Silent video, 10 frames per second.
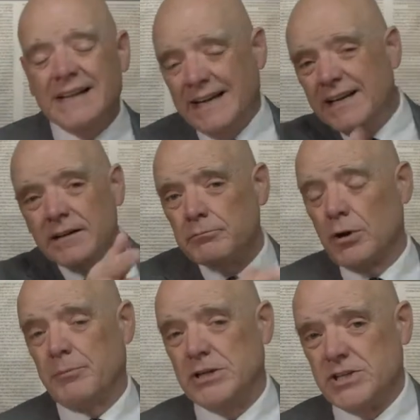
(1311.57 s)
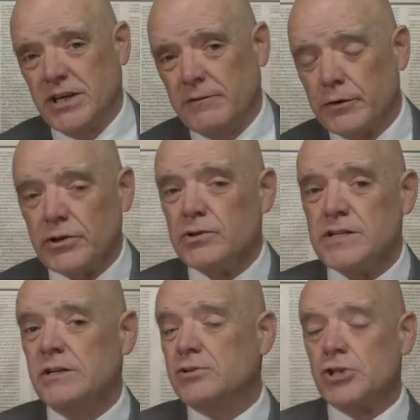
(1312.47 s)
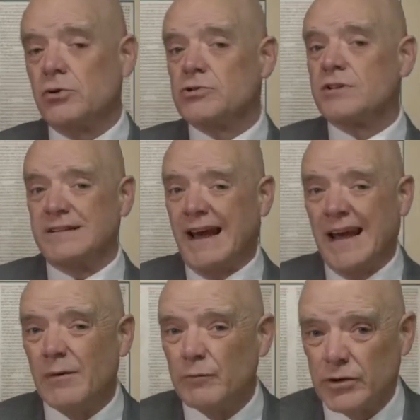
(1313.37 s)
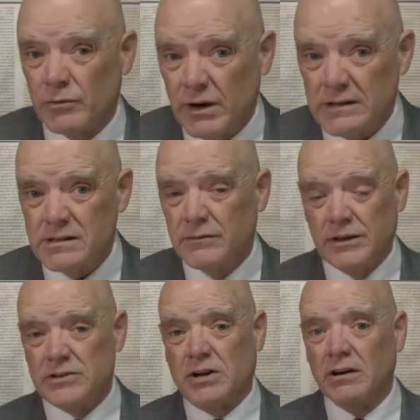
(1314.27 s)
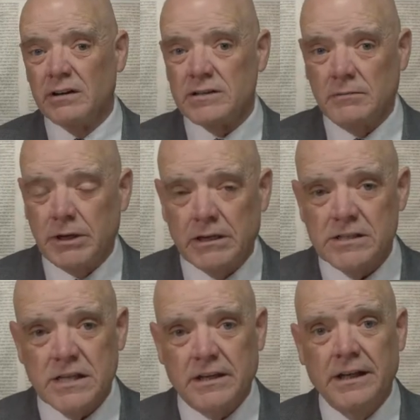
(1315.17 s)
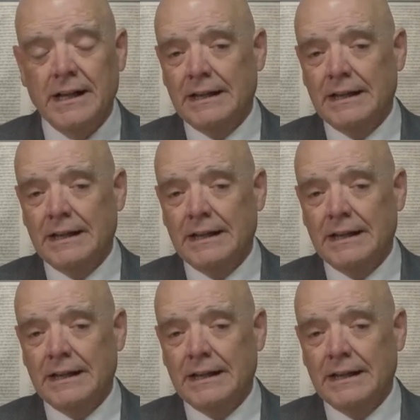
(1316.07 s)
He didn't propitiate for those he chose to damn for the rest of eternity because he